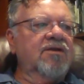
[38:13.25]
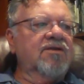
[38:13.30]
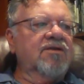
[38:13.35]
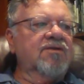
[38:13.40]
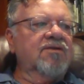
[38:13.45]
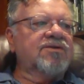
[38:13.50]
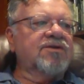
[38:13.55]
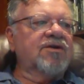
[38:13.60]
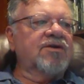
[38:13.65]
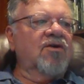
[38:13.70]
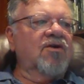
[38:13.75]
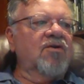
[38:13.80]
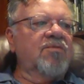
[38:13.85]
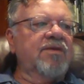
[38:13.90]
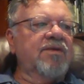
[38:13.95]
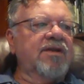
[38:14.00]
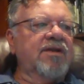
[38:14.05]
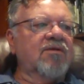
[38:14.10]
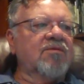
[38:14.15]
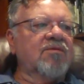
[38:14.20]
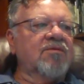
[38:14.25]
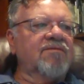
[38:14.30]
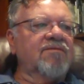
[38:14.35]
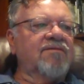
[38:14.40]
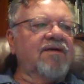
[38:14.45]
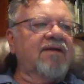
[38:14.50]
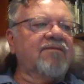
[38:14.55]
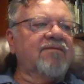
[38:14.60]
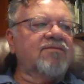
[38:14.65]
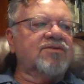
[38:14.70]
used open-air
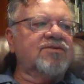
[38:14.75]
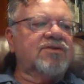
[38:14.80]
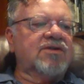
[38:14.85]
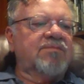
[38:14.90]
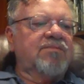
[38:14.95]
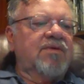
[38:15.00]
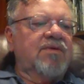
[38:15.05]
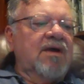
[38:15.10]
revivals to